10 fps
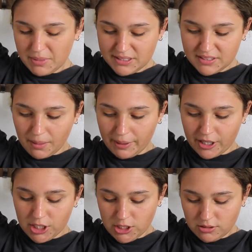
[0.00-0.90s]
My stomach
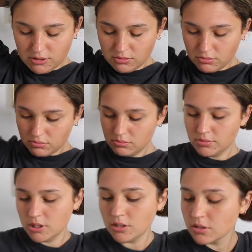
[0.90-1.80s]
hurts.
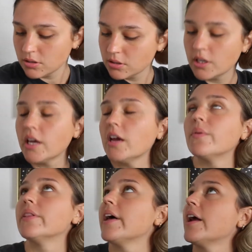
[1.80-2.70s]
I hate
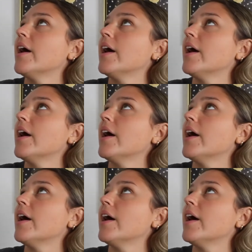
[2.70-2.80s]
when that